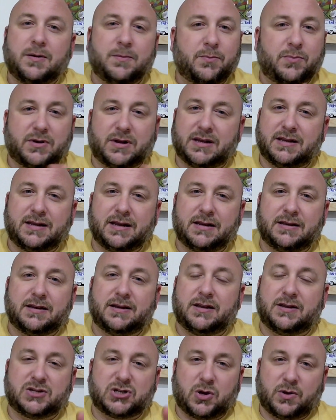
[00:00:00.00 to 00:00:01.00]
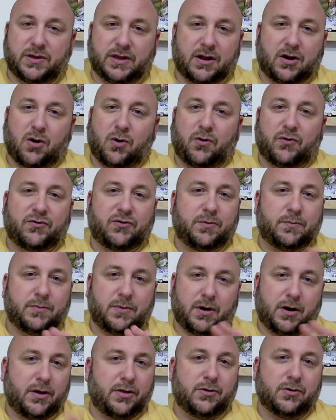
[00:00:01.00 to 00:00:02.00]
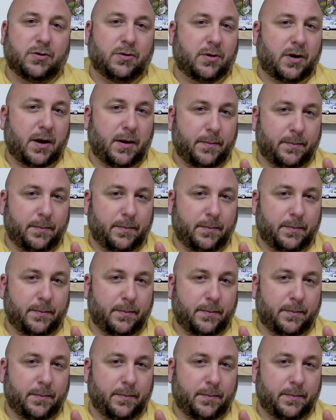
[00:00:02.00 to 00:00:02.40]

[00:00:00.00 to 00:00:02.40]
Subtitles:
But he didn't. He showed that awesome other